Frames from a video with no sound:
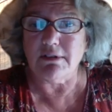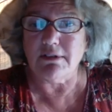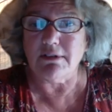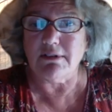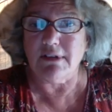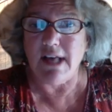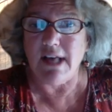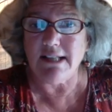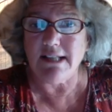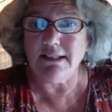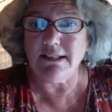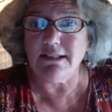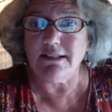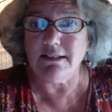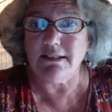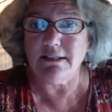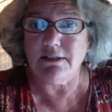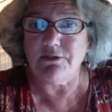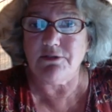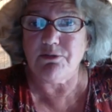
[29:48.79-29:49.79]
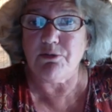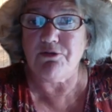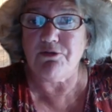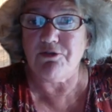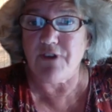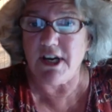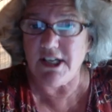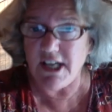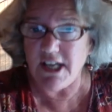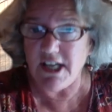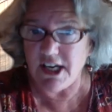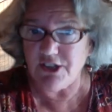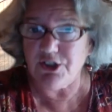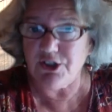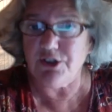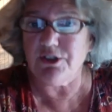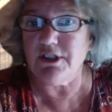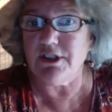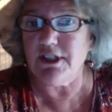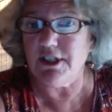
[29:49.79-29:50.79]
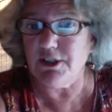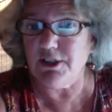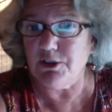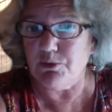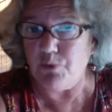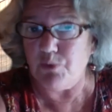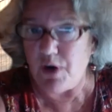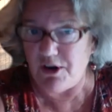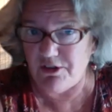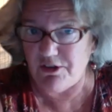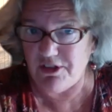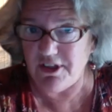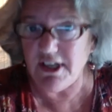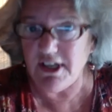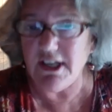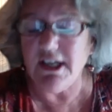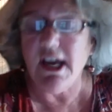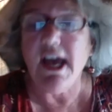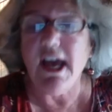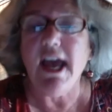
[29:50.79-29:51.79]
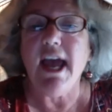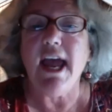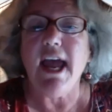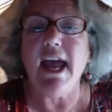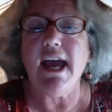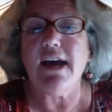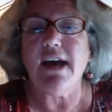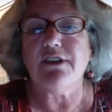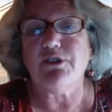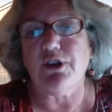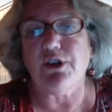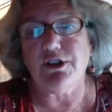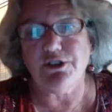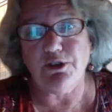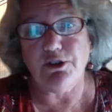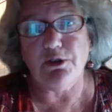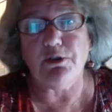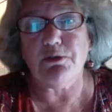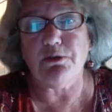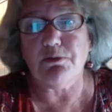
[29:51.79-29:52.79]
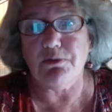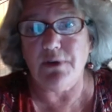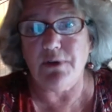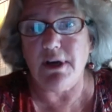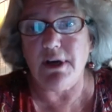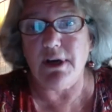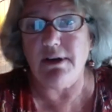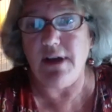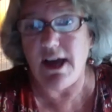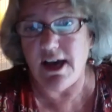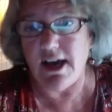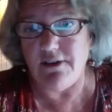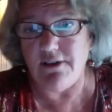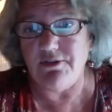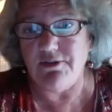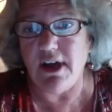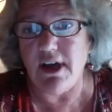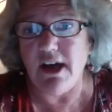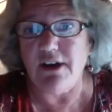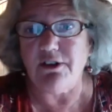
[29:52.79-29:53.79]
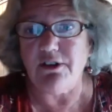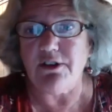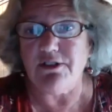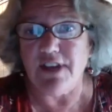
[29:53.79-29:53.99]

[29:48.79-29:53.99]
less financially wealthy and also have health,